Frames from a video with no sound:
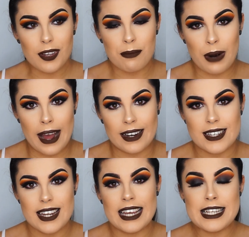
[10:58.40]

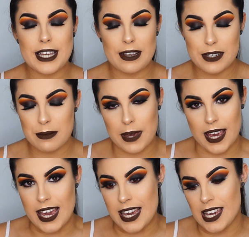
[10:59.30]
brand is going to
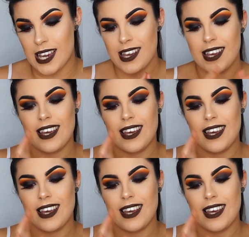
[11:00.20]
be